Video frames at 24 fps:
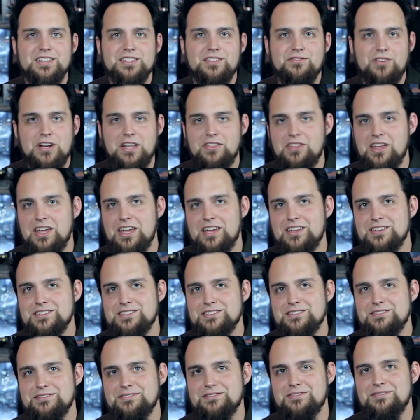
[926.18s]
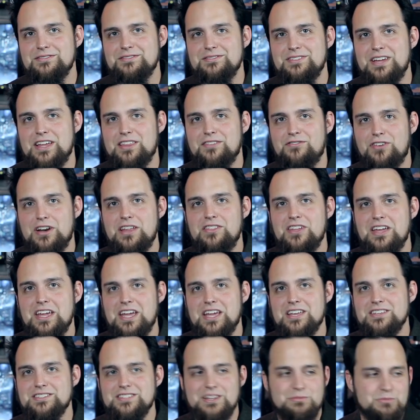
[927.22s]
Funny you guys have is, to see that. Yeah, the funny thing
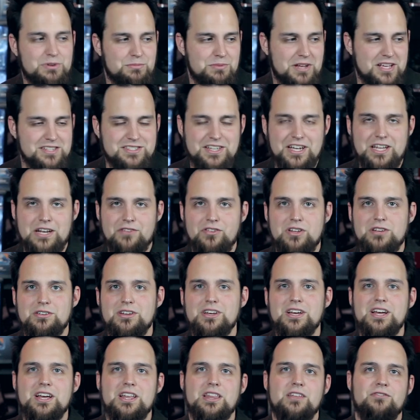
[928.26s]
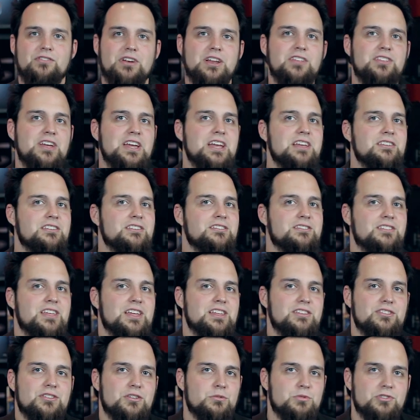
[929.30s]
is, I'm going to play a second of it. The funny thing is, is
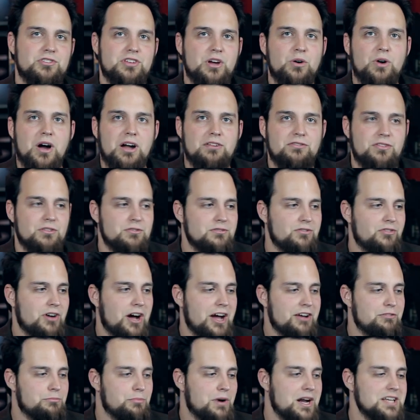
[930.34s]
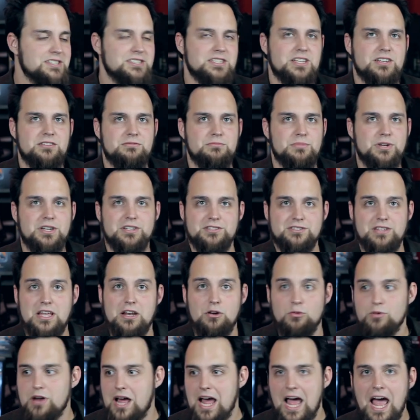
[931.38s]
that there was no iPhone 5 president because they
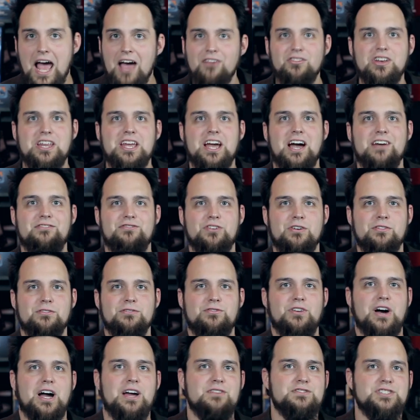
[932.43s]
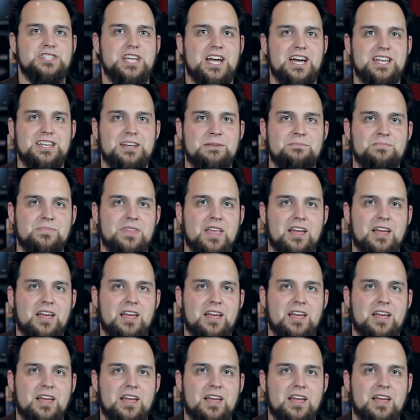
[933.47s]
don't have any iPhone 5s yet.